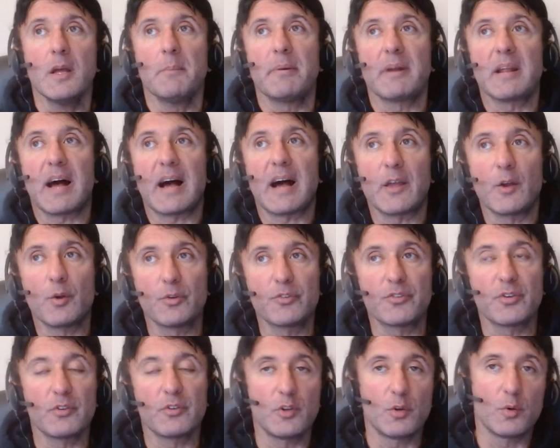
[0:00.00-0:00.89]
But I
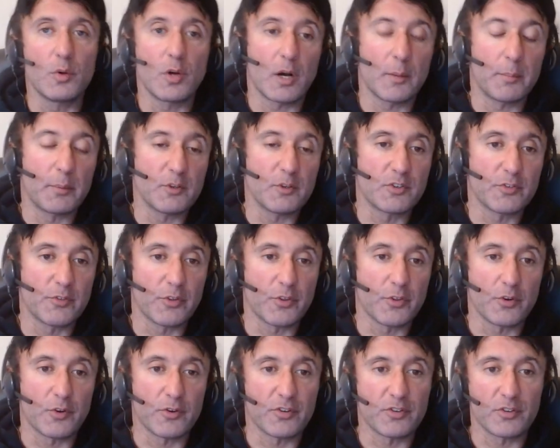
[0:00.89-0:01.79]
also do a bunch of
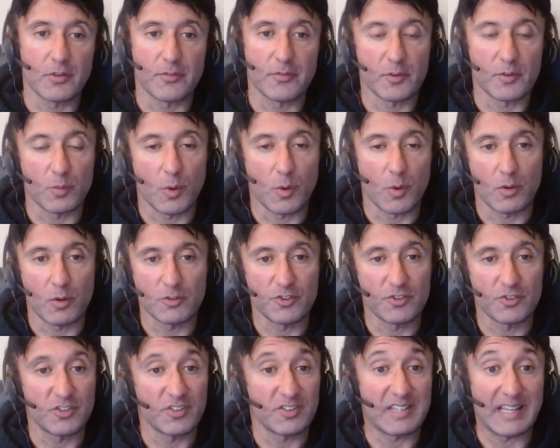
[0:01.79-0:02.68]
other stuff as well,
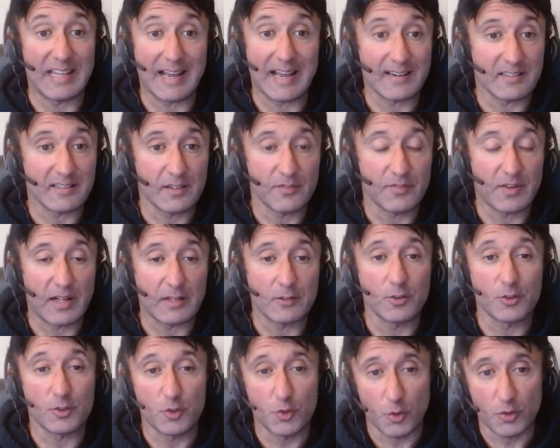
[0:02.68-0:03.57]
just to stay active.
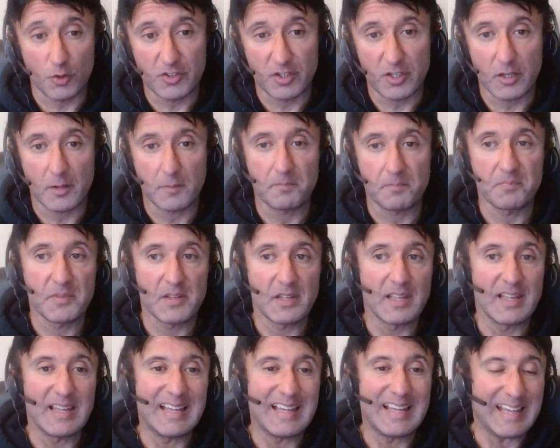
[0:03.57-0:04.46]
I'll do shorter
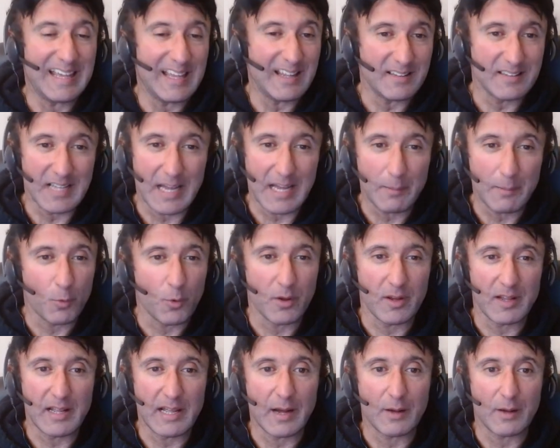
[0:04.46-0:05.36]
HIIT type
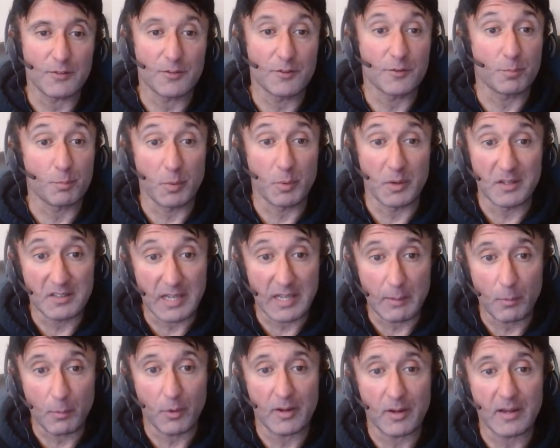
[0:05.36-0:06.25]
workouts, sprint
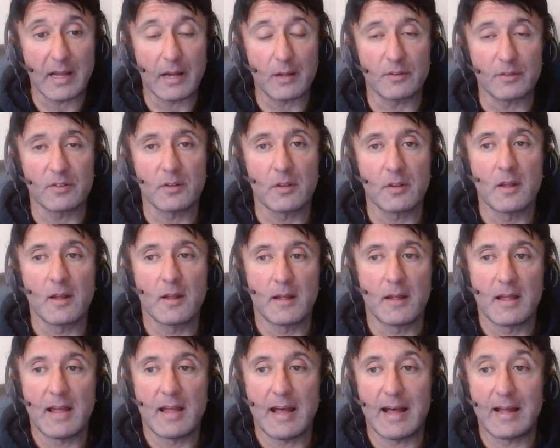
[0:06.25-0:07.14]
type workouts.
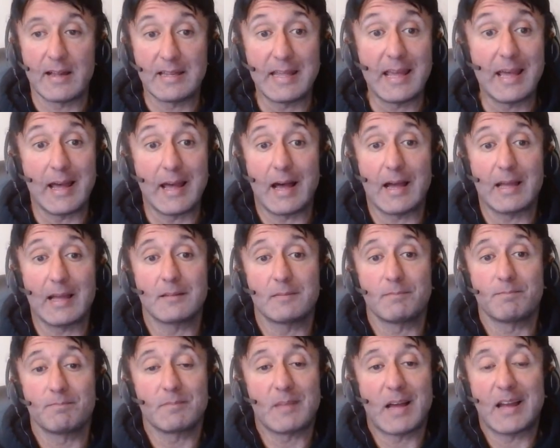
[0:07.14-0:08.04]
And yeah,
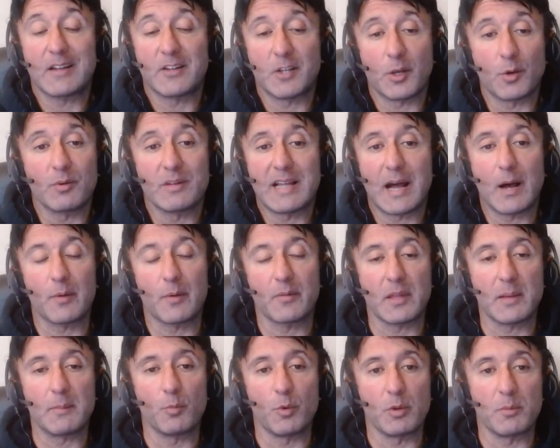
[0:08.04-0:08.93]
I don't
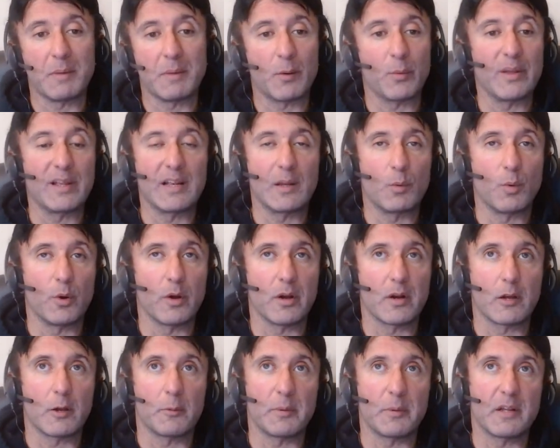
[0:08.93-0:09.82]
count them with my weekly
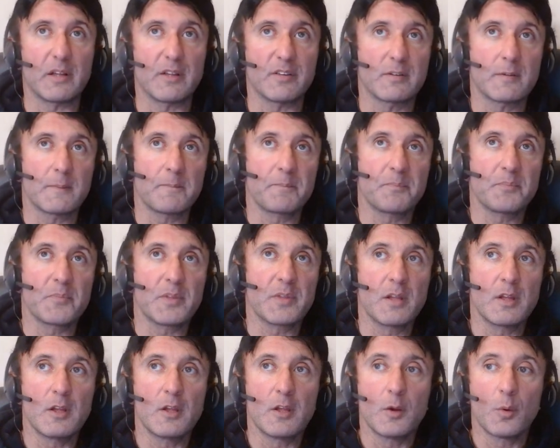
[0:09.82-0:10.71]
workload because
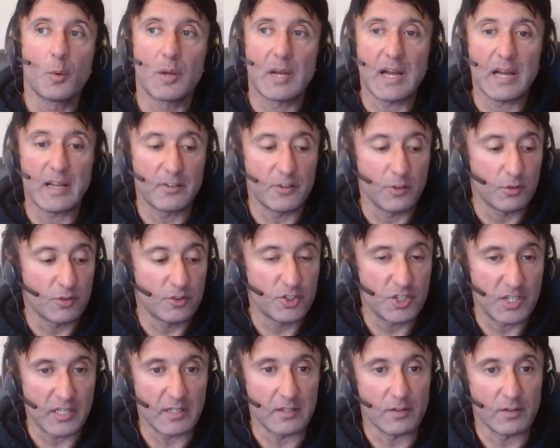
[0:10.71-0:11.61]
when I do
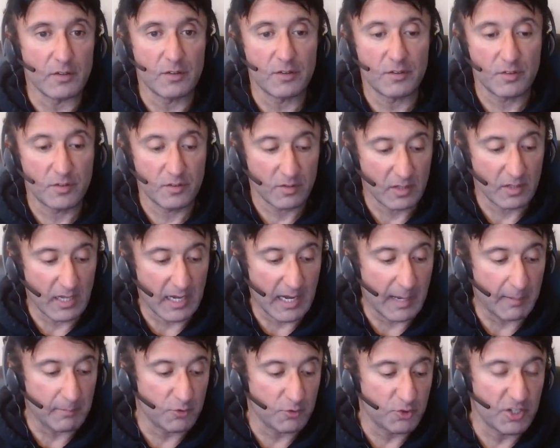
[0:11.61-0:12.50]
chins,
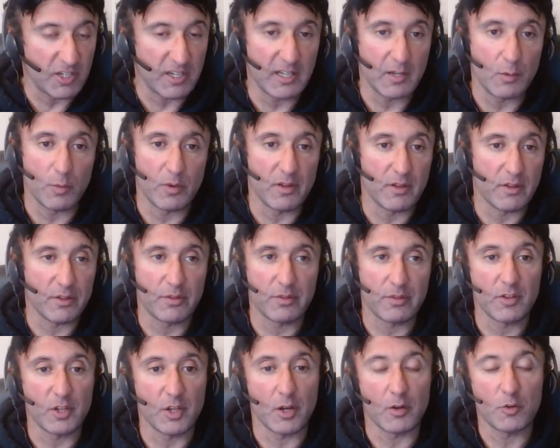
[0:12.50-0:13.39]
I'm chinning
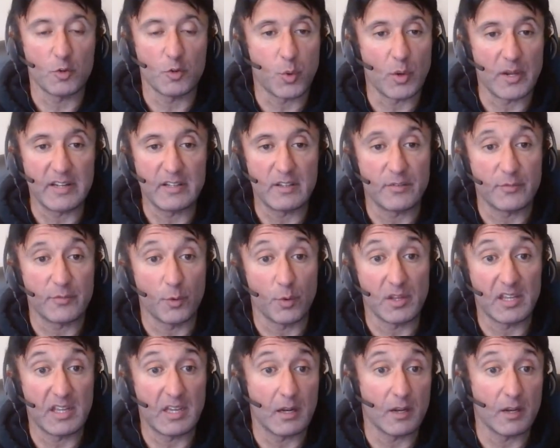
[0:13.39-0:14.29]
with, you know, 20 to
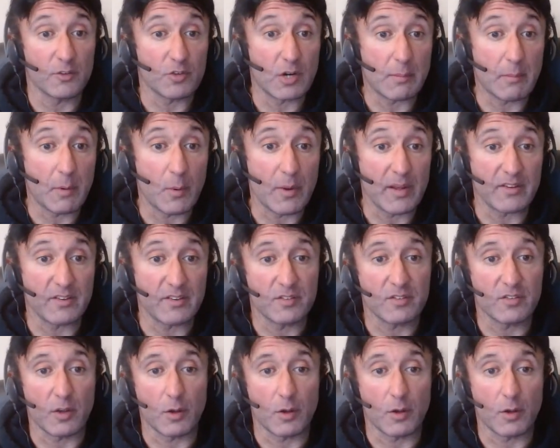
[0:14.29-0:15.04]
40 kilos around my waist.